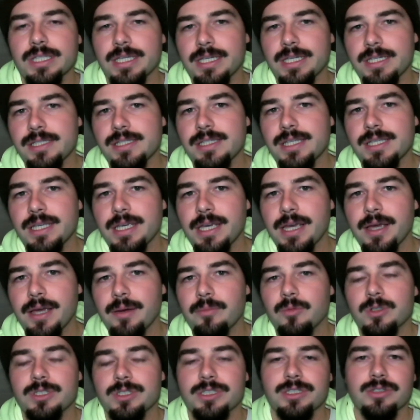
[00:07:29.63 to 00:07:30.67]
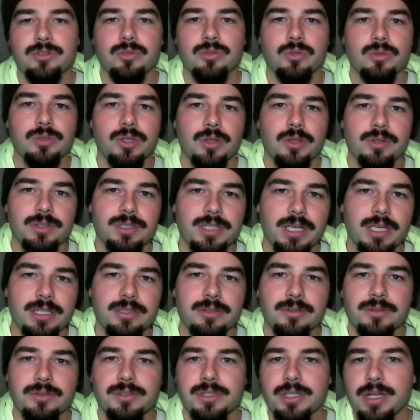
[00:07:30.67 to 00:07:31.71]
The ECM, which controls all the
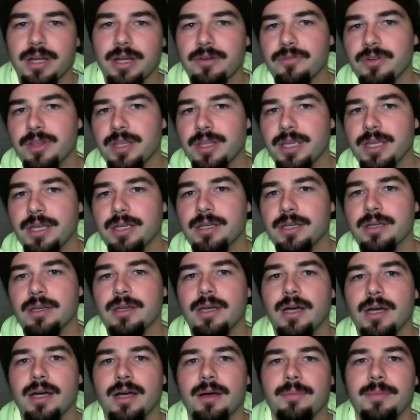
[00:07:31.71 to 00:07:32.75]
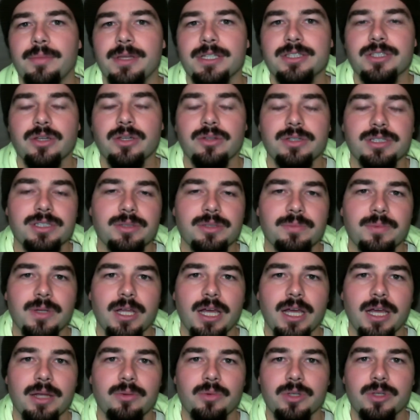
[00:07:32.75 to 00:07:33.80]
sensors and everything, it's only
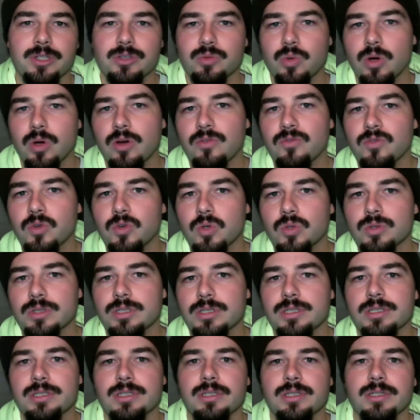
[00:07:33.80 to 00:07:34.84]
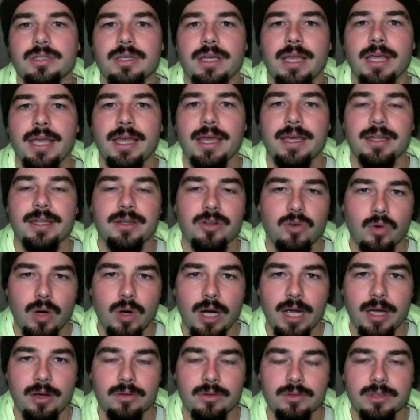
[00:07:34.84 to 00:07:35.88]
supplied with 12 volts and
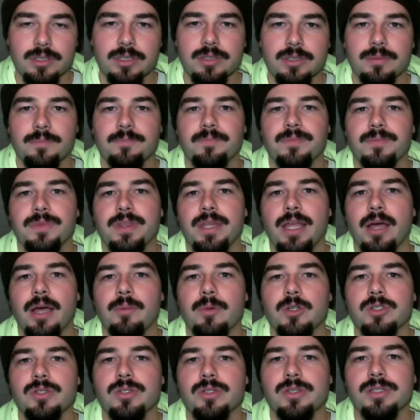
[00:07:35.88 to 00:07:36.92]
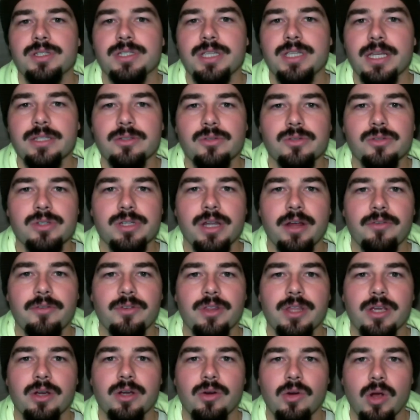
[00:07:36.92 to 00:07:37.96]
grounds. Now, most of the sensors and
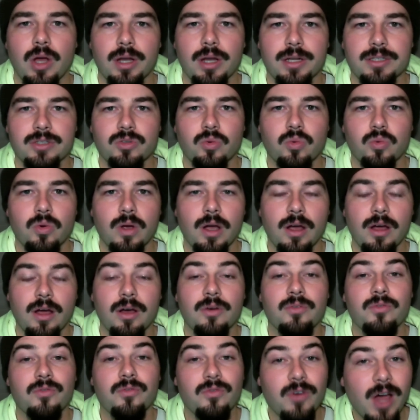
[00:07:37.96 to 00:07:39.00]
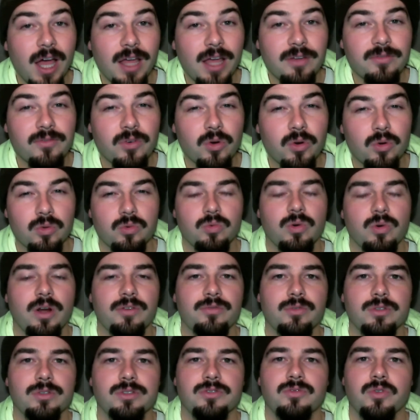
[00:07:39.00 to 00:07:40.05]
everything are on a 5-volt
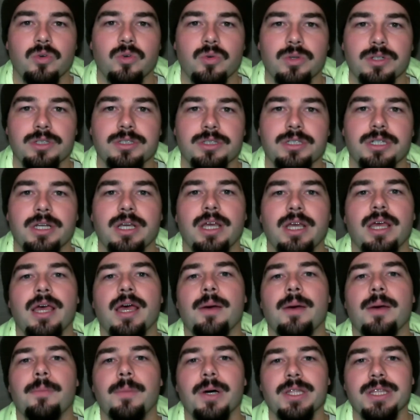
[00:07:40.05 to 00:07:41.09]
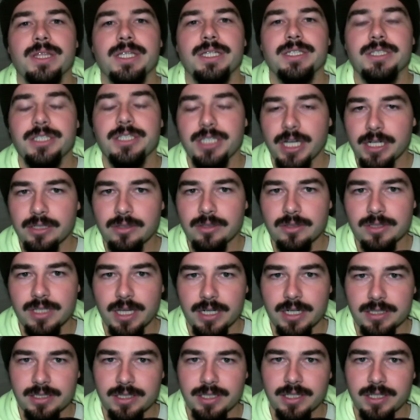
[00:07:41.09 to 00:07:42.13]
reference voltage. But the injectors
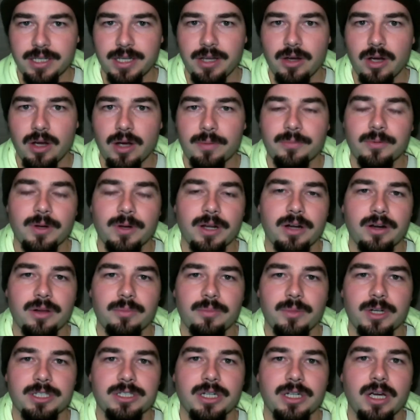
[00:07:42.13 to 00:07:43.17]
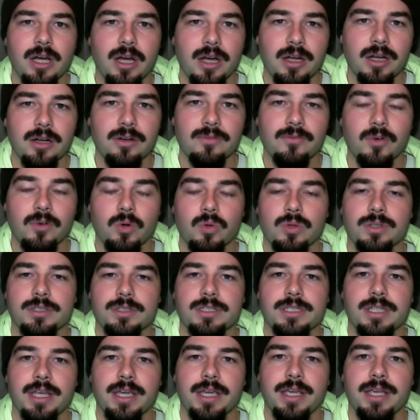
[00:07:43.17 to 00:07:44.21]
actually operate on a much higher
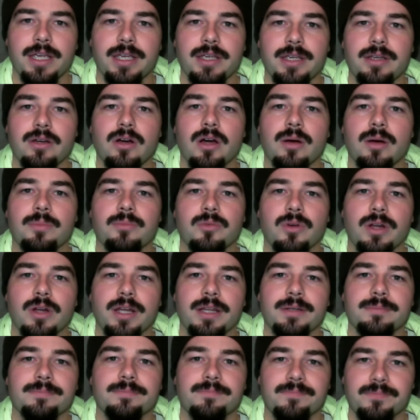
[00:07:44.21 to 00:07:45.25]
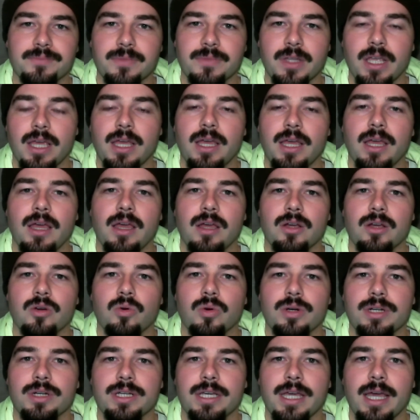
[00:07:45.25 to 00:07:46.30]
voltage. They operate,
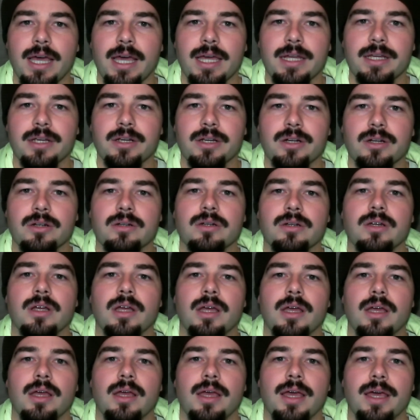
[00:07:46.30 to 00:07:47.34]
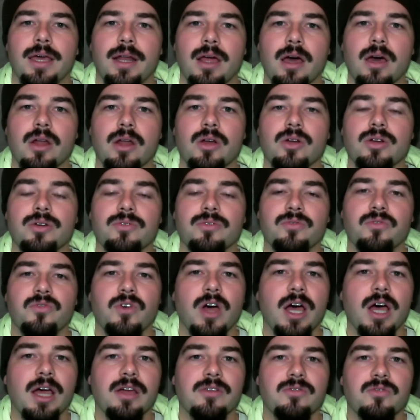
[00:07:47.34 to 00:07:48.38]
according to CAT here, at
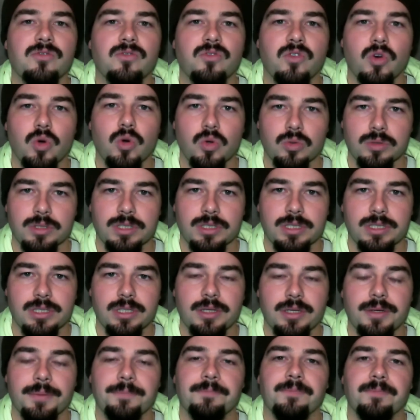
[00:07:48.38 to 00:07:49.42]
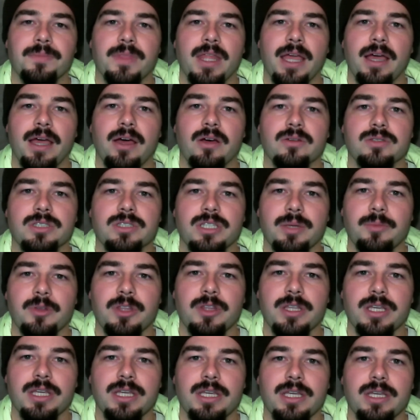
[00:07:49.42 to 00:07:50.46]
105 volts. Now, some of
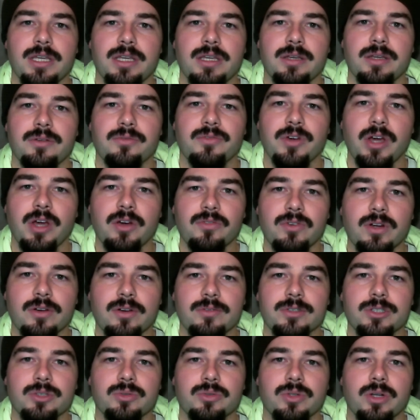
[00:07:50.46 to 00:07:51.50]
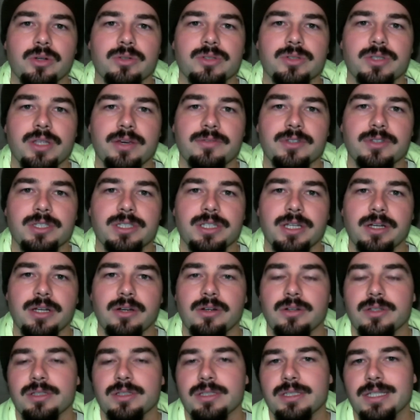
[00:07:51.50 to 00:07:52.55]
the valve covers, you'll notice they have a
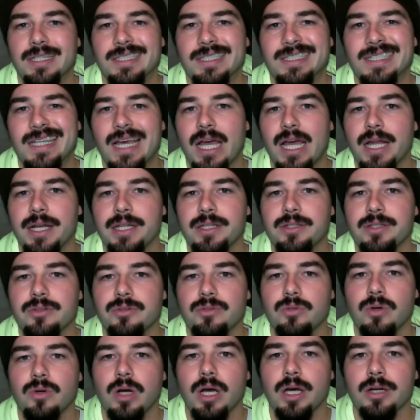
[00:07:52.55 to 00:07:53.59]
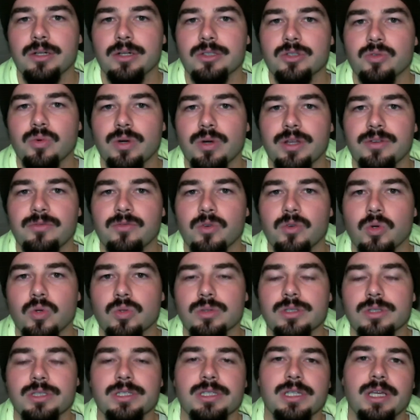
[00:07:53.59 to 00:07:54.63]
sticker that says 90 to 120
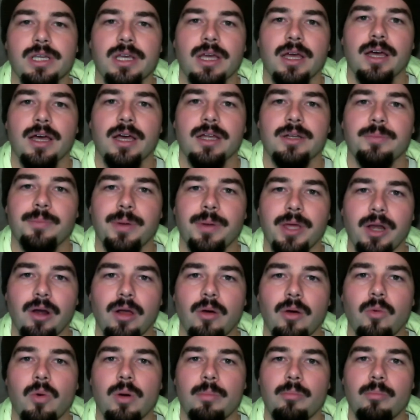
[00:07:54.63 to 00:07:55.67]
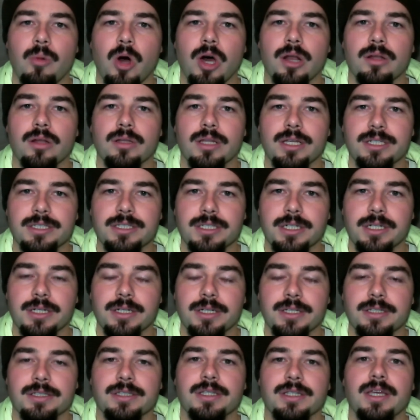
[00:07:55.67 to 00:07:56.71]
volts, depending on what model engine
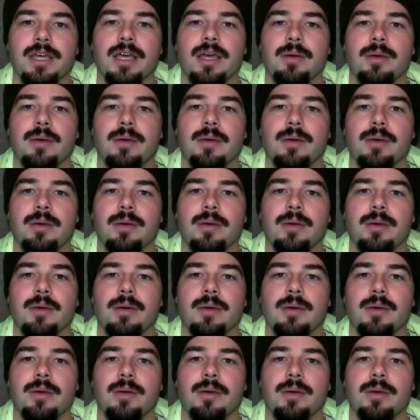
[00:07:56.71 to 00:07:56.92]
it is.